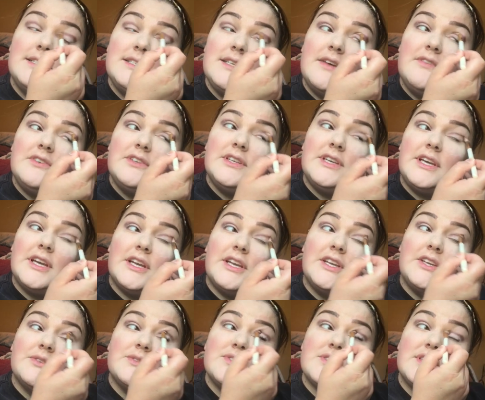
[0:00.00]
Definitely going to
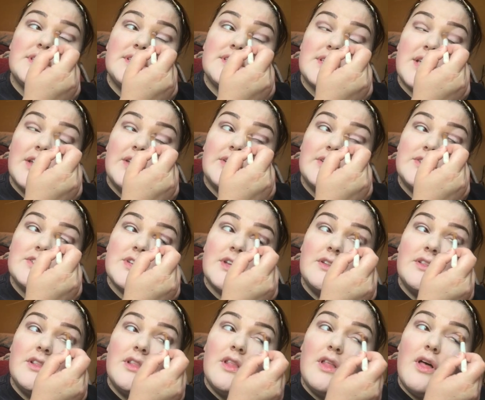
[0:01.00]
use these colors a
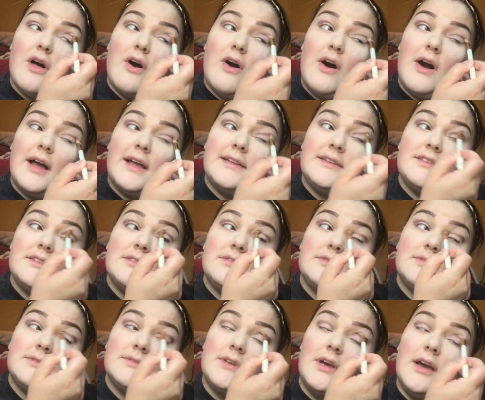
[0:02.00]
lot.
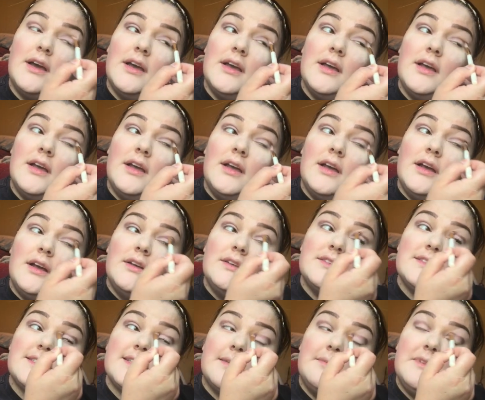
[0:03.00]

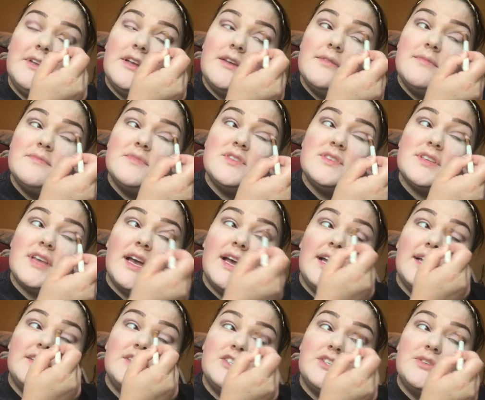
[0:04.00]
Sometimes
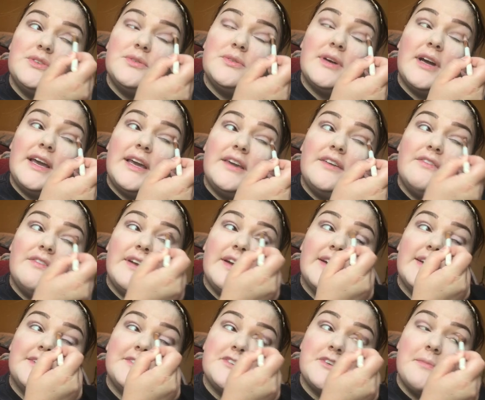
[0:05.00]
I do a
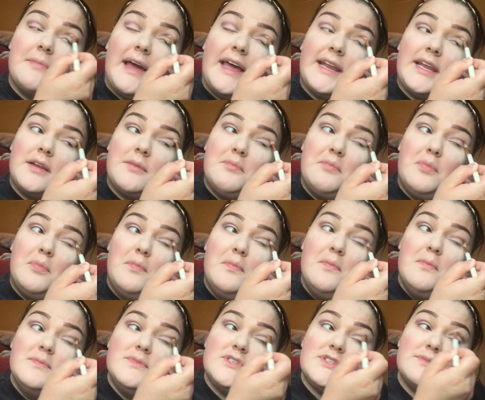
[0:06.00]
very dramatic
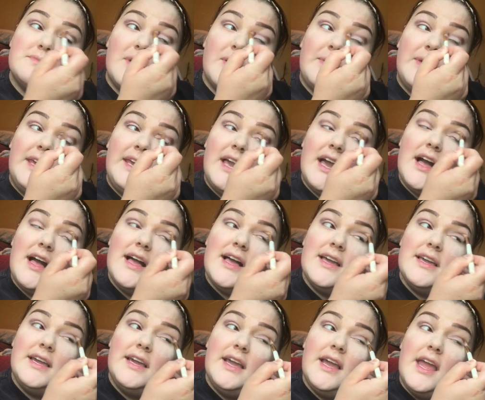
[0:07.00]
smoky
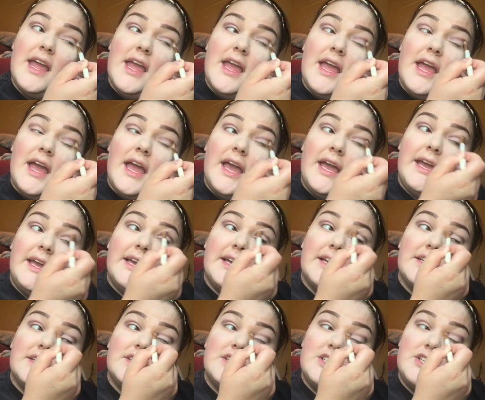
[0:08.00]
eye
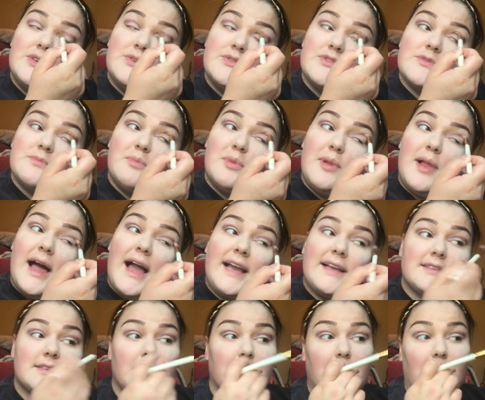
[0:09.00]
and use
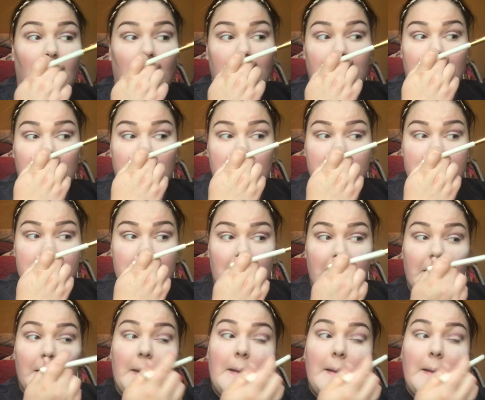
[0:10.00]
blacks and purples.